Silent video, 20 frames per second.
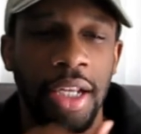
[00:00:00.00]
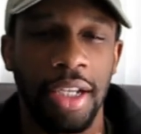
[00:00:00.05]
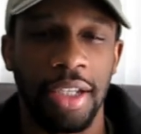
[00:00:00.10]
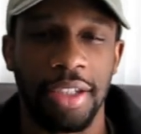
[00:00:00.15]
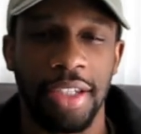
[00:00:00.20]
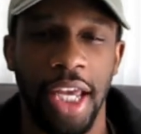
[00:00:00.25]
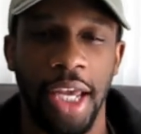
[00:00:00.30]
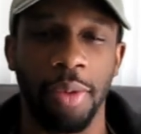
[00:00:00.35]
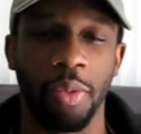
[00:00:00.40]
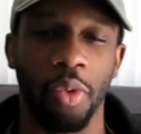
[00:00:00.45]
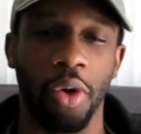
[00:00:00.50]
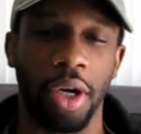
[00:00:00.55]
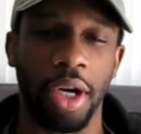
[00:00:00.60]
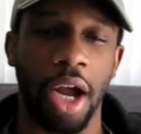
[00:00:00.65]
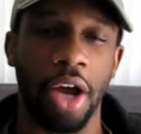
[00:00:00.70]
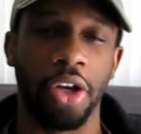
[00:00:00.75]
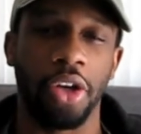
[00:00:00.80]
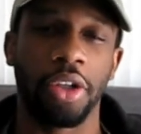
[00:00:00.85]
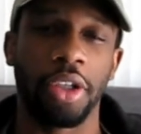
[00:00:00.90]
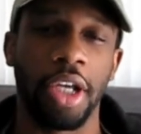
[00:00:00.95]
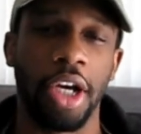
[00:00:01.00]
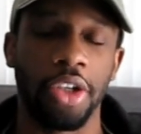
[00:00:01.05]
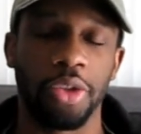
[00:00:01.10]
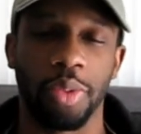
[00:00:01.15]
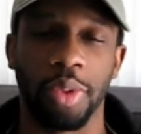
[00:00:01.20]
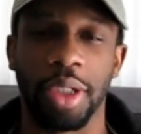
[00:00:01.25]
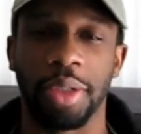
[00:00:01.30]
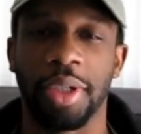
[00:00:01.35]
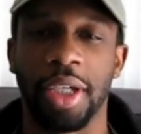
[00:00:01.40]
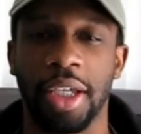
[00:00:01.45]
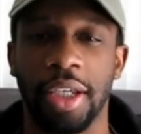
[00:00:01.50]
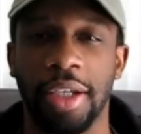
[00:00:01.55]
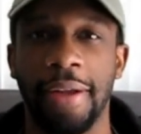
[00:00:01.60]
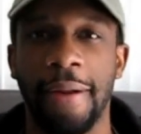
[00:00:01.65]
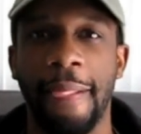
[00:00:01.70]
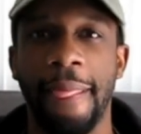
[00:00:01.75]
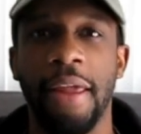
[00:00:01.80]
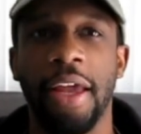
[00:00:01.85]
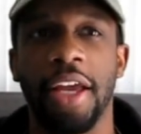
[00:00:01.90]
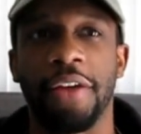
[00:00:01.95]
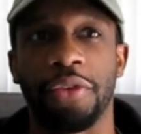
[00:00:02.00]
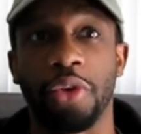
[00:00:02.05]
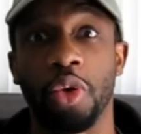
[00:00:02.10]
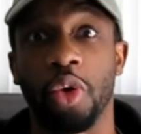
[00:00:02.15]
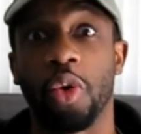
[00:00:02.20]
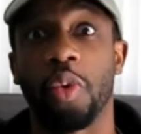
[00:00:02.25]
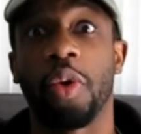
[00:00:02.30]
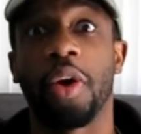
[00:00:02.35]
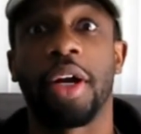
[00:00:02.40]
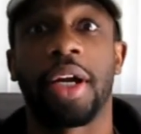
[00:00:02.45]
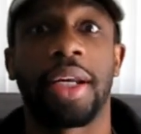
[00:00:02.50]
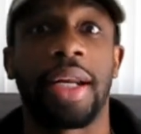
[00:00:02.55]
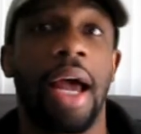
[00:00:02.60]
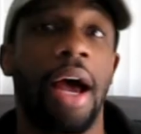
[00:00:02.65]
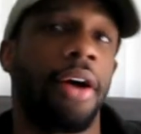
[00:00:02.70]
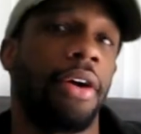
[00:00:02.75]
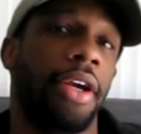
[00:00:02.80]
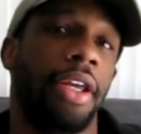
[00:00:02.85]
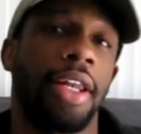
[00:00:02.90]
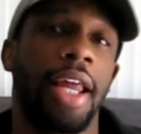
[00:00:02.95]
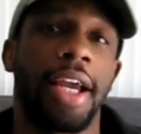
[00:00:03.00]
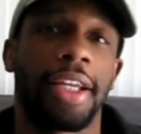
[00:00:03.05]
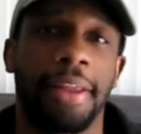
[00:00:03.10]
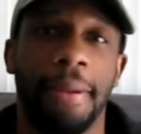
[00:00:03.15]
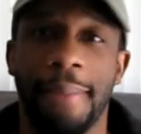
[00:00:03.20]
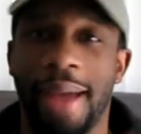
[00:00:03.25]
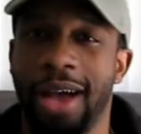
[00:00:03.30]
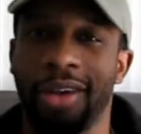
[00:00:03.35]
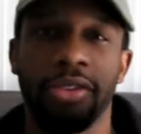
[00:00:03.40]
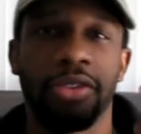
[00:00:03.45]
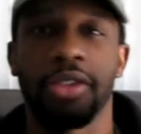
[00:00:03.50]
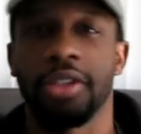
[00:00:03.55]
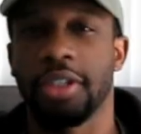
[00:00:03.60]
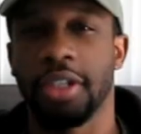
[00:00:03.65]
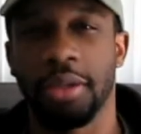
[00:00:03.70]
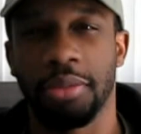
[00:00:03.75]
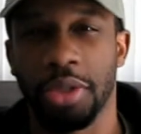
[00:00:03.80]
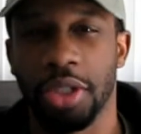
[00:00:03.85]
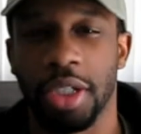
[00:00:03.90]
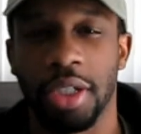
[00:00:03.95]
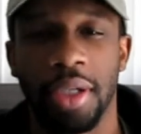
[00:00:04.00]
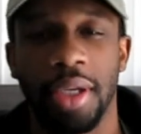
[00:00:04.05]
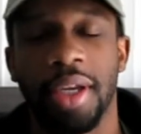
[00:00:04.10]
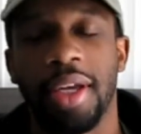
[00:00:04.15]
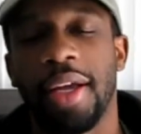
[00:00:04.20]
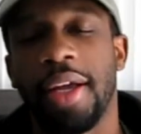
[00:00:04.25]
The same workout your lungs would get if you were working out in like the mountains or some shit.